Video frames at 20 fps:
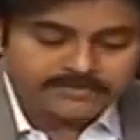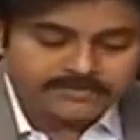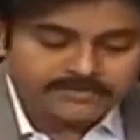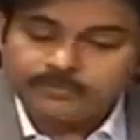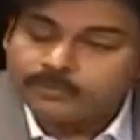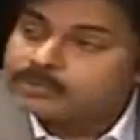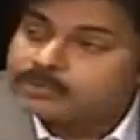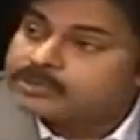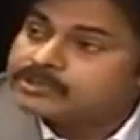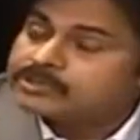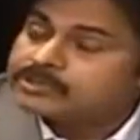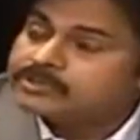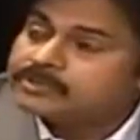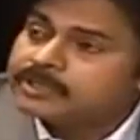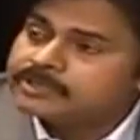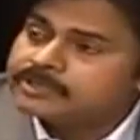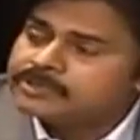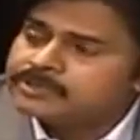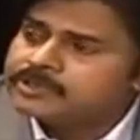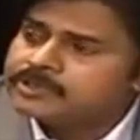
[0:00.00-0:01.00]
my focus in
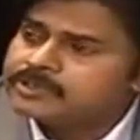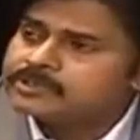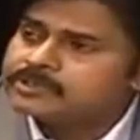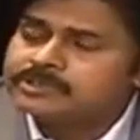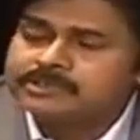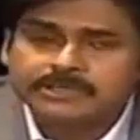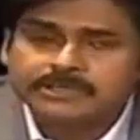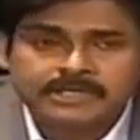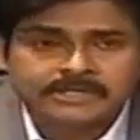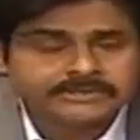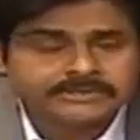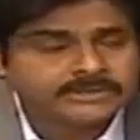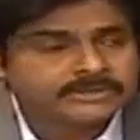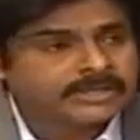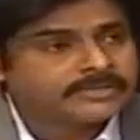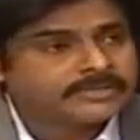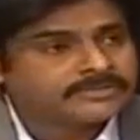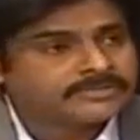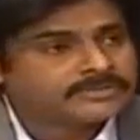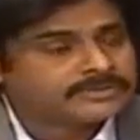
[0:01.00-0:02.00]
my education.
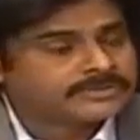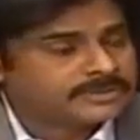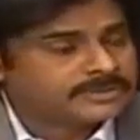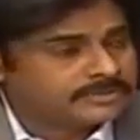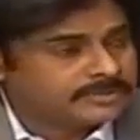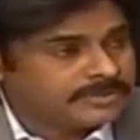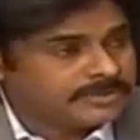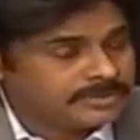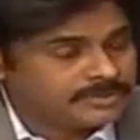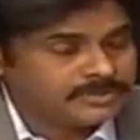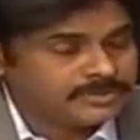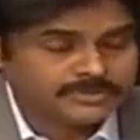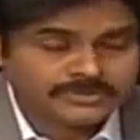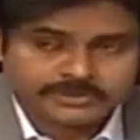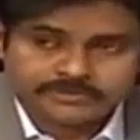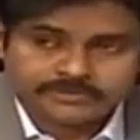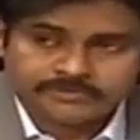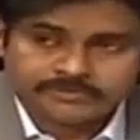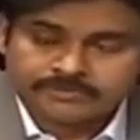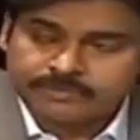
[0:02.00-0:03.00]
Constantly I used to see
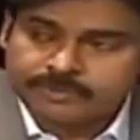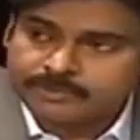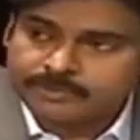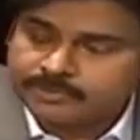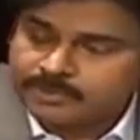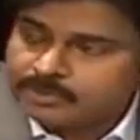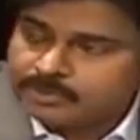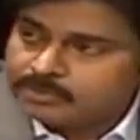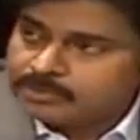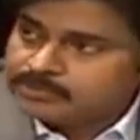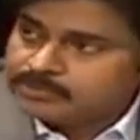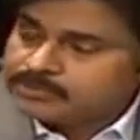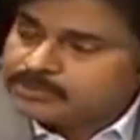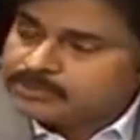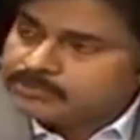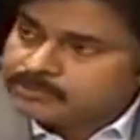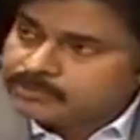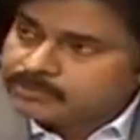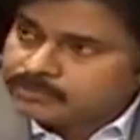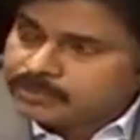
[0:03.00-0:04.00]
issues everywhere, problems
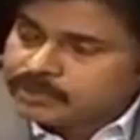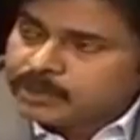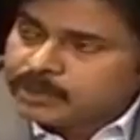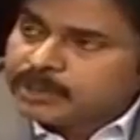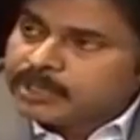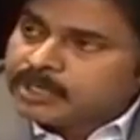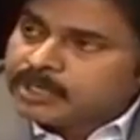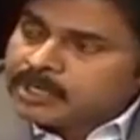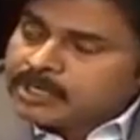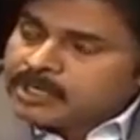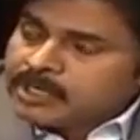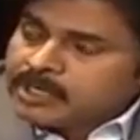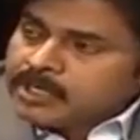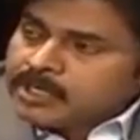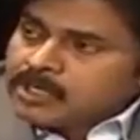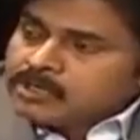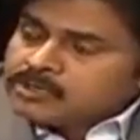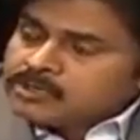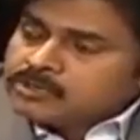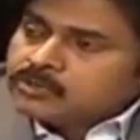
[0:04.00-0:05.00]
everywhere.
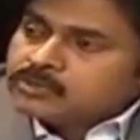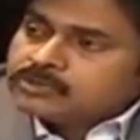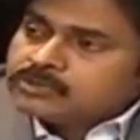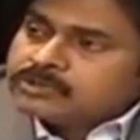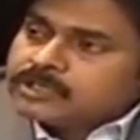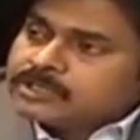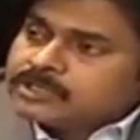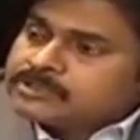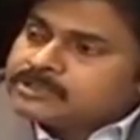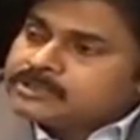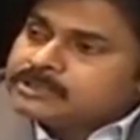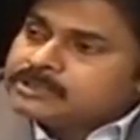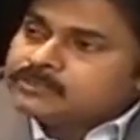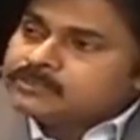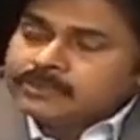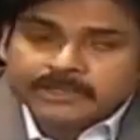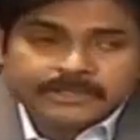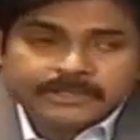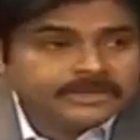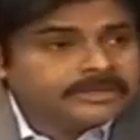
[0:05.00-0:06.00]
So
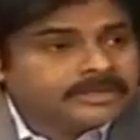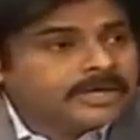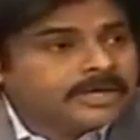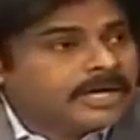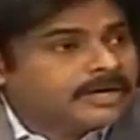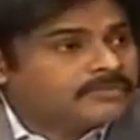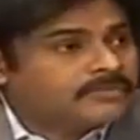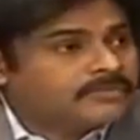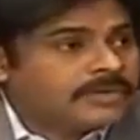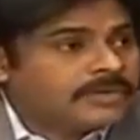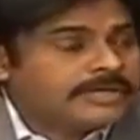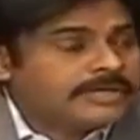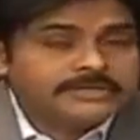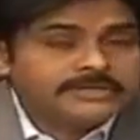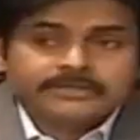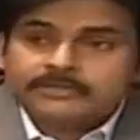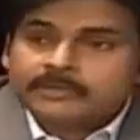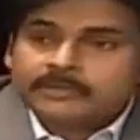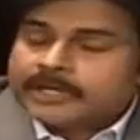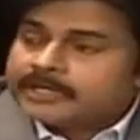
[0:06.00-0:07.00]
successfully, I failed
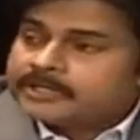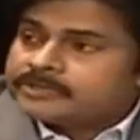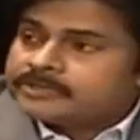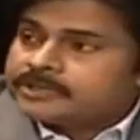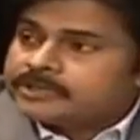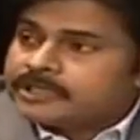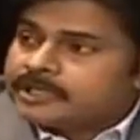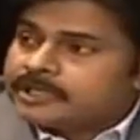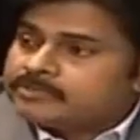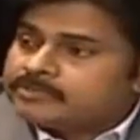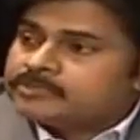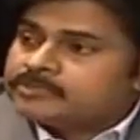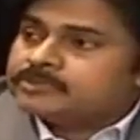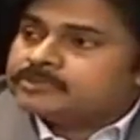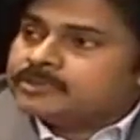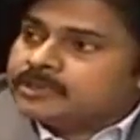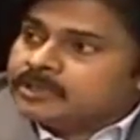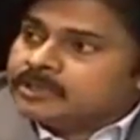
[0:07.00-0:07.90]
in my exams.